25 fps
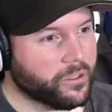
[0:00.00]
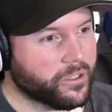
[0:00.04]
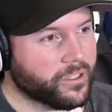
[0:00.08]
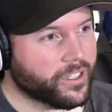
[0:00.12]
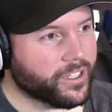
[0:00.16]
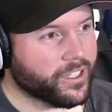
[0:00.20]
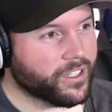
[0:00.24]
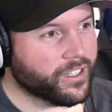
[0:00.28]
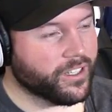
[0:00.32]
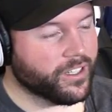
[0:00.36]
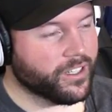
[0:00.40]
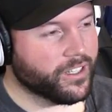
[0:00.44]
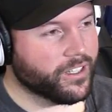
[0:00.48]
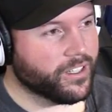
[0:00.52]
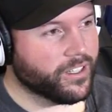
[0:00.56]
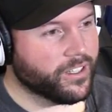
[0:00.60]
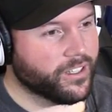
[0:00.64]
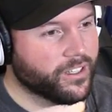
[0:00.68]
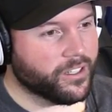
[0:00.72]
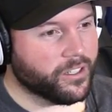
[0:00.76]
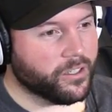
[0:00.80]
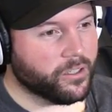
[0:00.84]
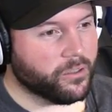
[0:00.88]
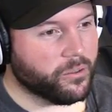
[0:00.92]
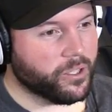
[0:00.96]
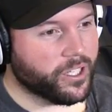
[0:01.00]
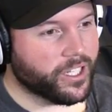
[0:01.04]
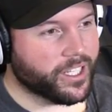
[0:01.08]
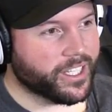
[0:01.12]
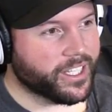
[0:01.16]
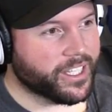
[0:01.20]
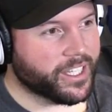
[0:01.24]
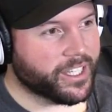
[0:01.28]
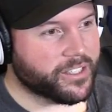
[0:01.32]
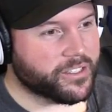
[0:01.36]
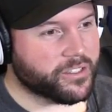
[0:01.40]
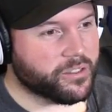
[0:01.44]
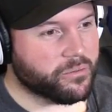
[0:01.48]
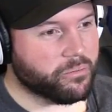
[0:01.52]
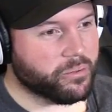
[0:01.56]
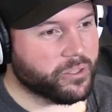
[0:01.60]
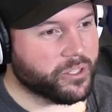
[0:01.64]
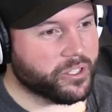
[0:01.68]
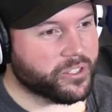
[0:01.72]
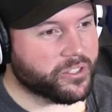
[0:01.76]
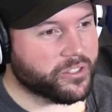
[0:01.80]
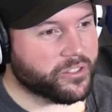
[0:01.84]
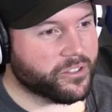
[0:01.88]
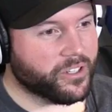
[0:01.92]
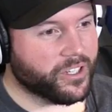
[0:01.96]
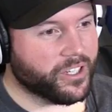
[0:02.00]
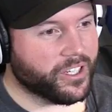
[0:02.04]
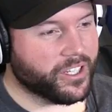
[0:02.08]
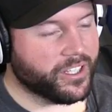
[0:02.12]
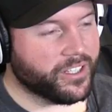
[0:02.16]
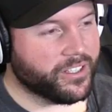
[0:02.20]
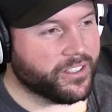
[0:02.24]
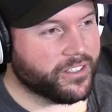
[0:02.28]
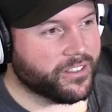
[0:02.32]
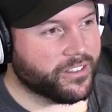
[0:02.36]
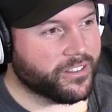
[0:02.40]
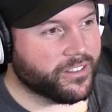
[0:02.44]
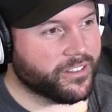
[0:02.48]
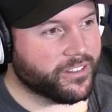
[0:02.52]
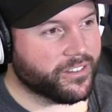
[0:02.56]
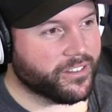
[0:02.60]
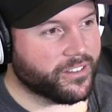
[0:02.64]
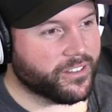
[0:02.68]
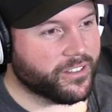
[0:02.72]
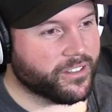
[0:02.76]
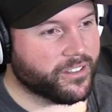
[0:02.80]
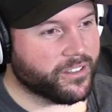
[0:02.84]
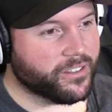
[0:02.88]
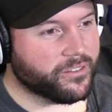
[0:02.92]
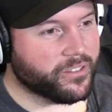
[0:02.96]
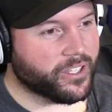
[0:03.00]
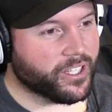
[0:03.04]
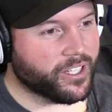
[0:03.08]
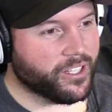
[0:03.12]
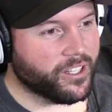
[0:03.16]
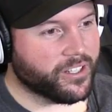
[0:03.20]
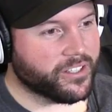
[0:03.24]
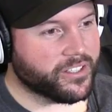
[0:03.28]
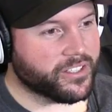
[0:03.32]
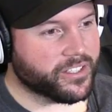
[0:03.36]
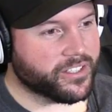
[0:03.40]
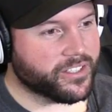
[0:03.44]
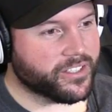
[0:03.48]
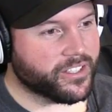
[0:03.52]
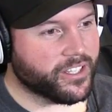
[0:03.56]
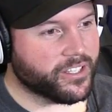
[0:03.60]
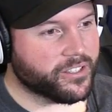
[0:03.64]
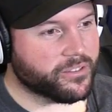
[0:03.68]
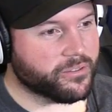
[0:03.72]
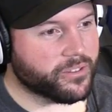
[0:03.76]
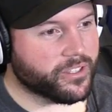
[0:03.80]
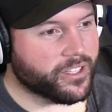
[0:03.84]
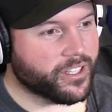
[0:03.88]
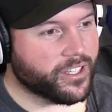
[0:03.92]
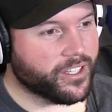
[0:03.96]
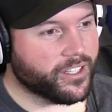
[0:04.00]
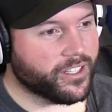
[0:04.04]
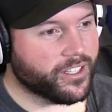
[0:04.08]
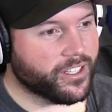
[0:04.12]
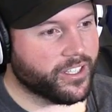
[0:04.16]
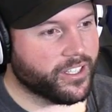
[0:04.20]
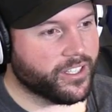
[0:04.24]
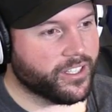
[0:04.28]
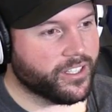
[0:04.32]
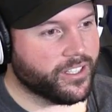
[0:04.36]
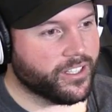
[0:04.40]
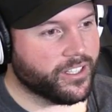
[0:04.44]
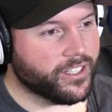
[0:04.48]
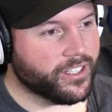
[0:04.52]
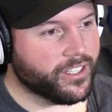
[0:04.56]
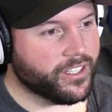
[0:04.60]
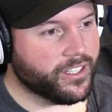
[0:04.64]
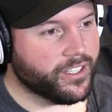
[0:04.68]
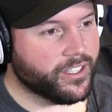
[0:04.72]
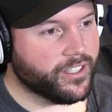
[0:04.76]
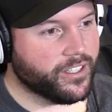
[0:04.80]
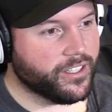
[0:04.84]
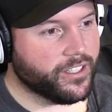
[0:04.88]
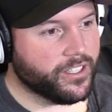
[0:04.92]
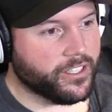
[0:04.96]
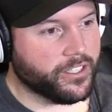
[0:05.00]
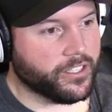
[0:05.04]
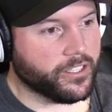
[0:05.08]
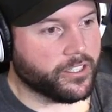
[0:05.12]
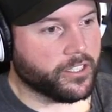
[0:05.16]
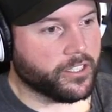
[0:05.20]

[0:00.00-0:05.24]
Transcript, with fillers: They might not be through. Want to guess a pitch, yet. right? I've had a lot of success with that lately.